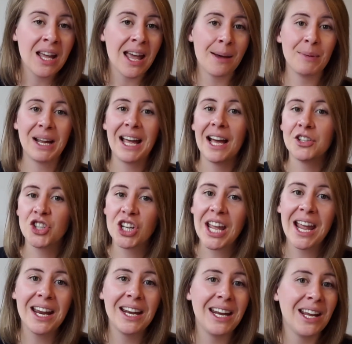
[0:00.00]
Am I
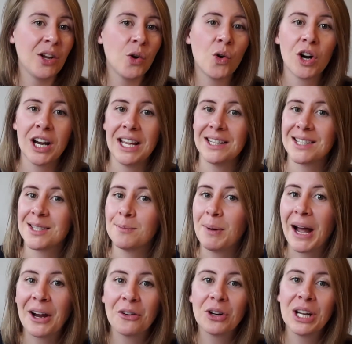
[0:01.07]
educating or
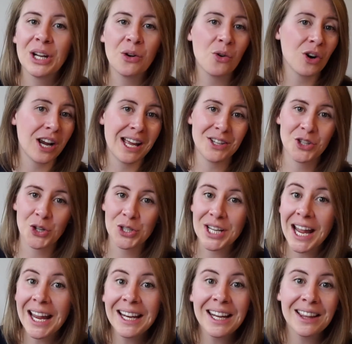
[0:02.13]
inspiring or
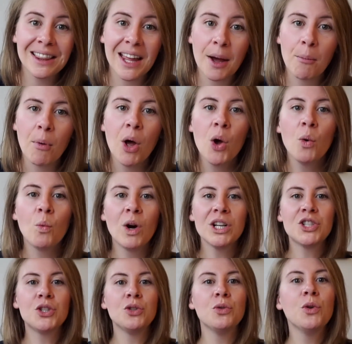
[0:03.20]
entertaining them?
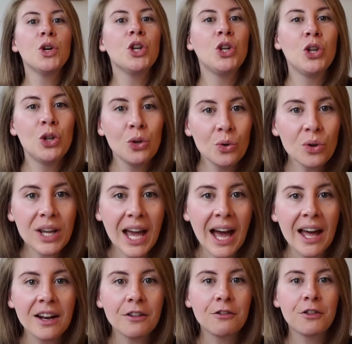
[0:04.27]
What do you
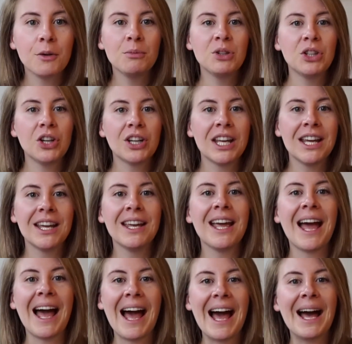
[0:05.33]
get from looking
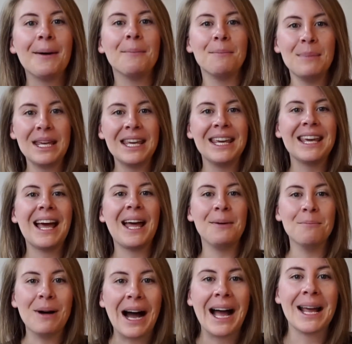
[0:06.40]
at me
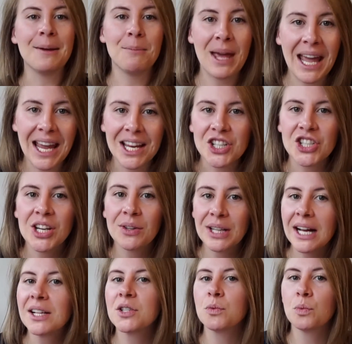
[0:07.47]
and my page? Now
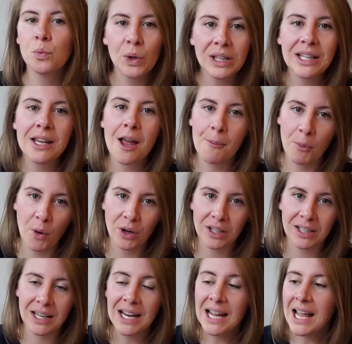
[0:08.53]
that's really
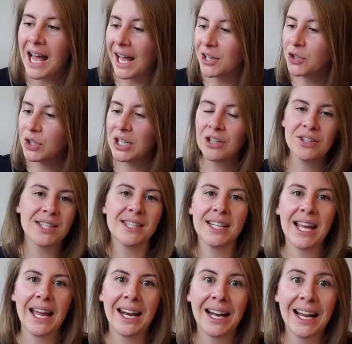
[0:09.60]
important. And you'll hear this
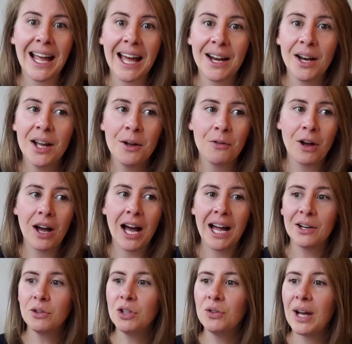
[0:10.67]
again and again. I
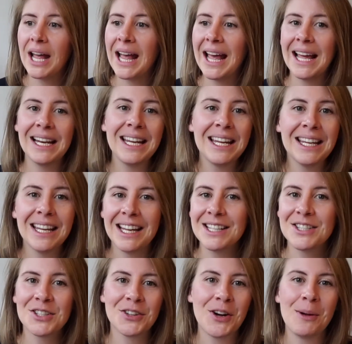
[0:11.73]
don't know any
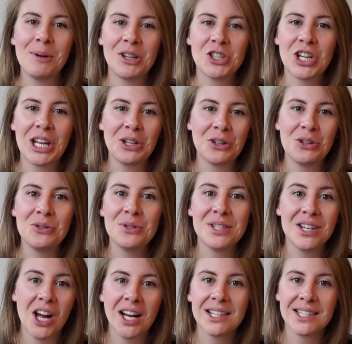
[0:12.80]
Instagram educator who's
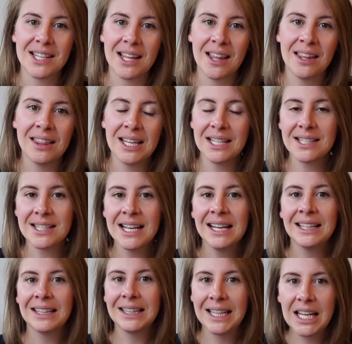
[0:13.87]
not saying this.
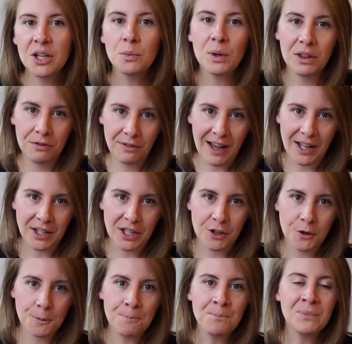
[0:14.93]
Lead with
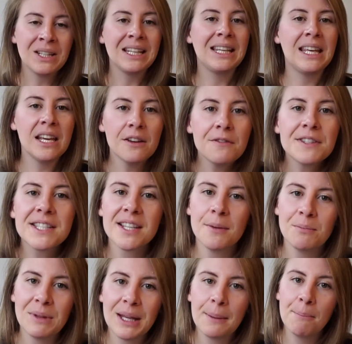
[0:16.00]
value. Give
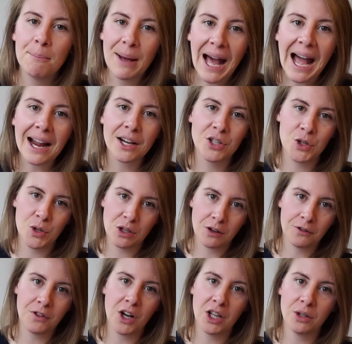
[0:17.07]
something back to your
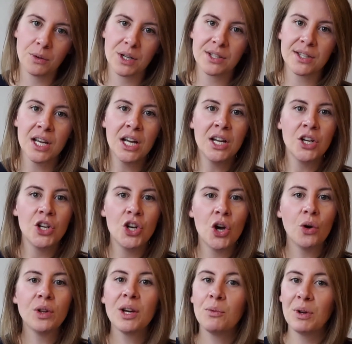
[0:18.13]
followers.
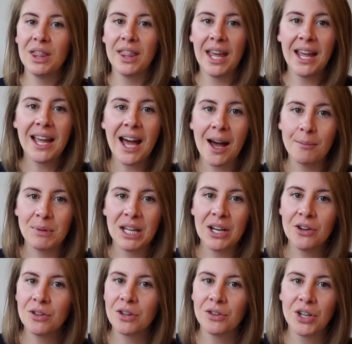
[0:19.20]
Know that when they come
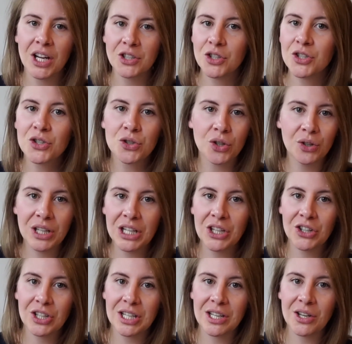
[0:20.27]
here, they're not just stroking
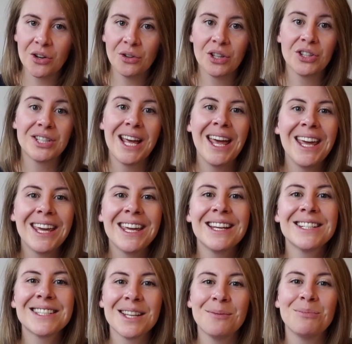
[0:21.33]
your ego, they're
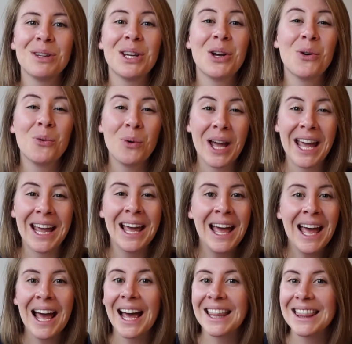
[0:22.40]
taking something away,
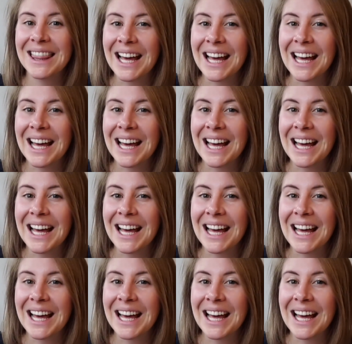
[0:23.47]
and